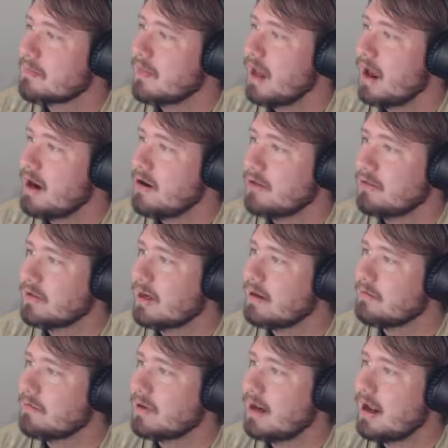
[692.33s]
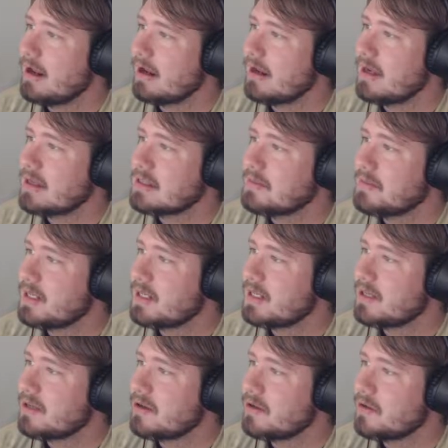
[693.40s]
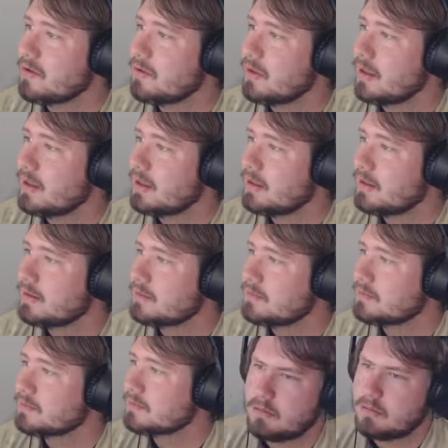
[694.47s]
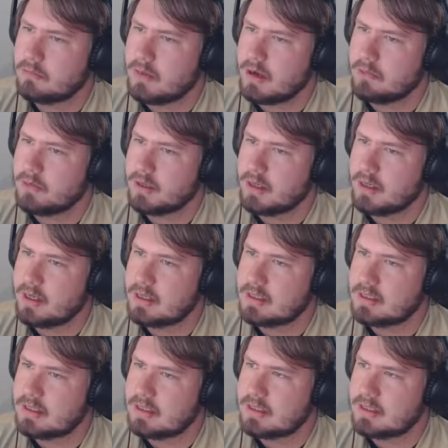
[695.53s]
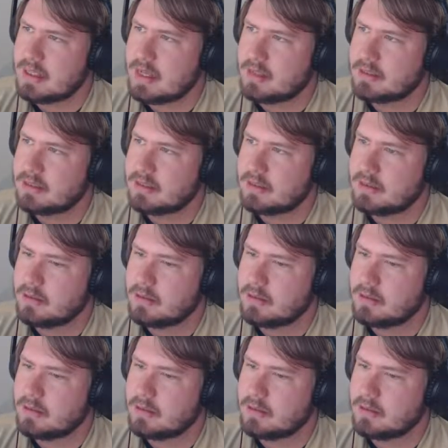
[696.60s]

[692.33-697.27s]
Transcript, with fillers: I don't get what it needs me to do. Well, we're gonna get 6,000.